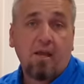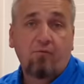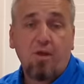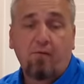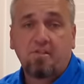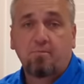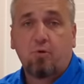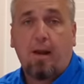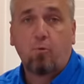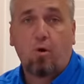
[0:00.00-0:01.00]
If you haven't
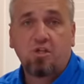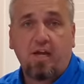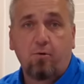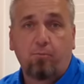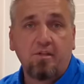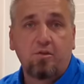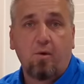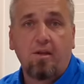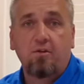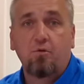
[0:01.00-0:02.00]
subscribed to our channel, please go
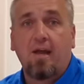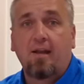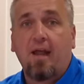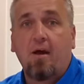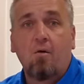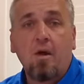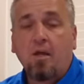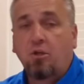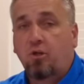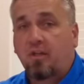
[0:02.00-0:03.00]
ahead and do that now.
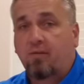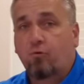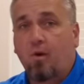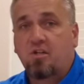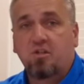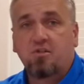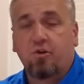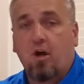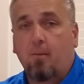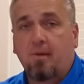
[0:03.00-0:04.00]
You can leave questions or
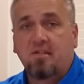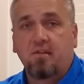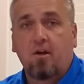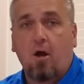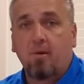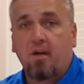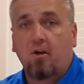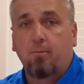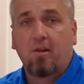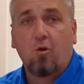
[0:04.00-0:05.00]
comments in the comment
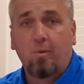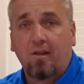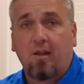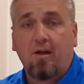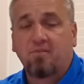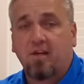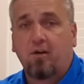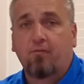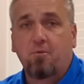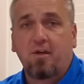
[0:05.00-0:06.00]
area below. We love to
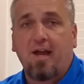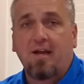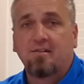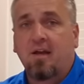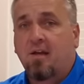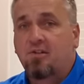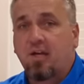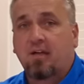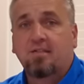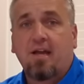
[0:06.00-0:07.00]
hear from you guys.
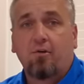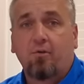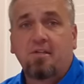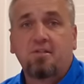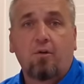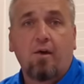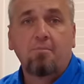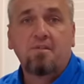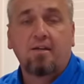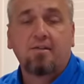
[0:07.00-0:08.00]
Check us out on
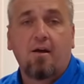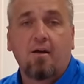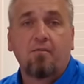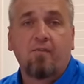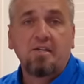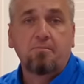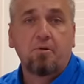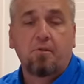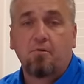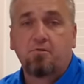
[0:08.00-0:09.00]
Instagram, TikTok, and
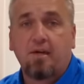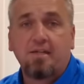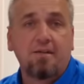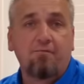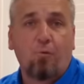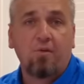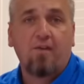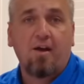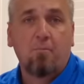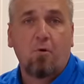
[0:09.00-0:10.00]
Facebook. Those are
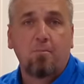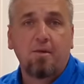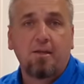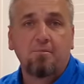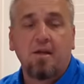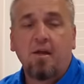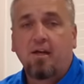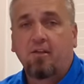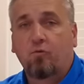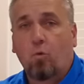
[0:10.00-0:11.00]
1845 barndominiums.
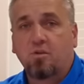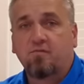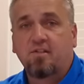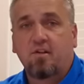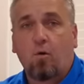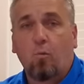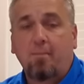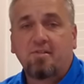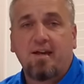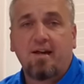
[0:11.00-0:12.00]
And then, of course, visit our
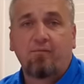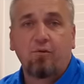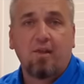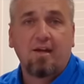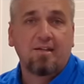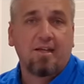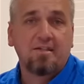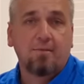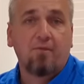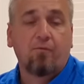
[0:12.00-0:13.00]
website if you'd like to get
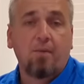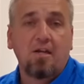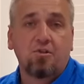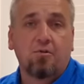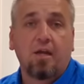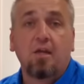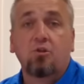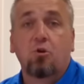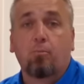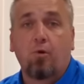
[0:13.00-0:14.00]
some information on getting
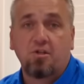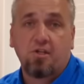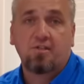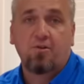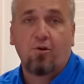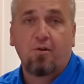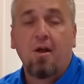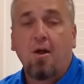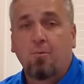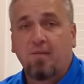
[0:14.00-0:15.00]
your project started
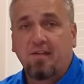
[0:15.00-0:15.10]
with